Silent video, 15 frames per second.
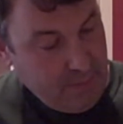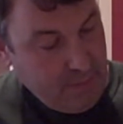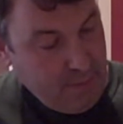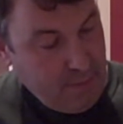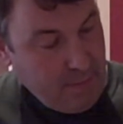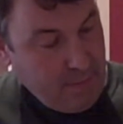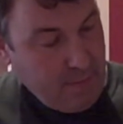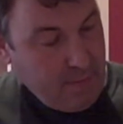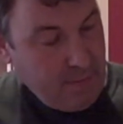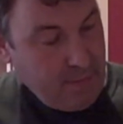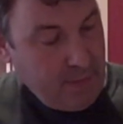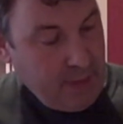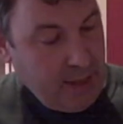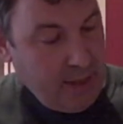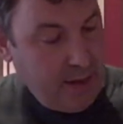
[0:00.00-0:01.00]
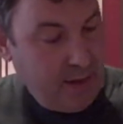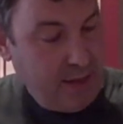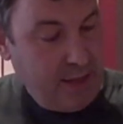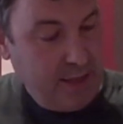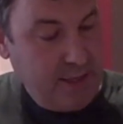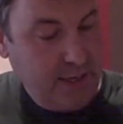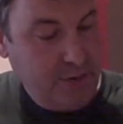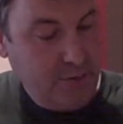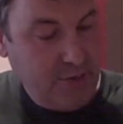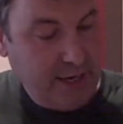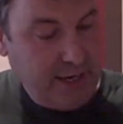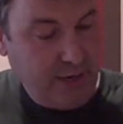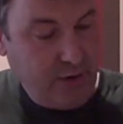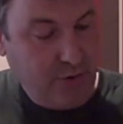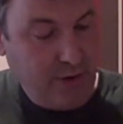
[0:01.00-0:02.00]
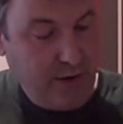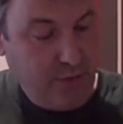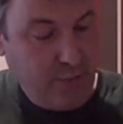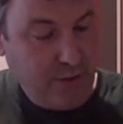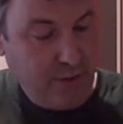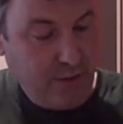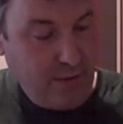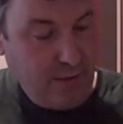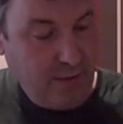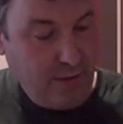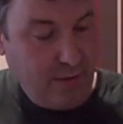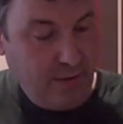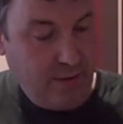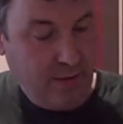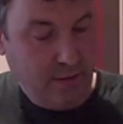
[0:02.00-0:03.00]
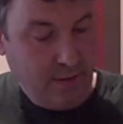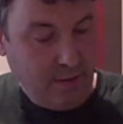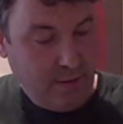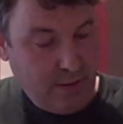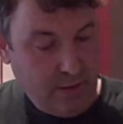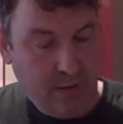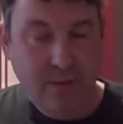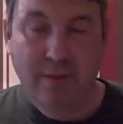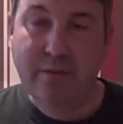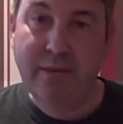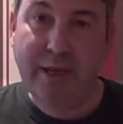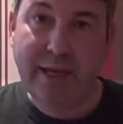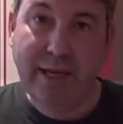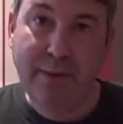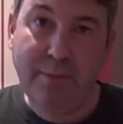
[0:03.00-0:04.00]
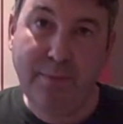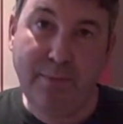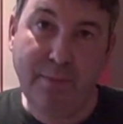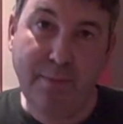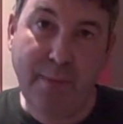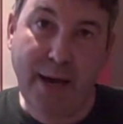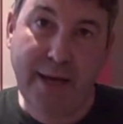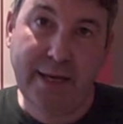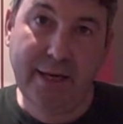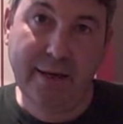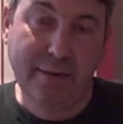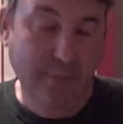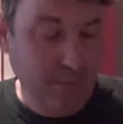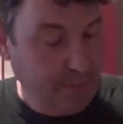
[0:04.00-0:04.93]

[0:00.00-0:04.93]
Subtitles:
Well, that sounds really great with the E minor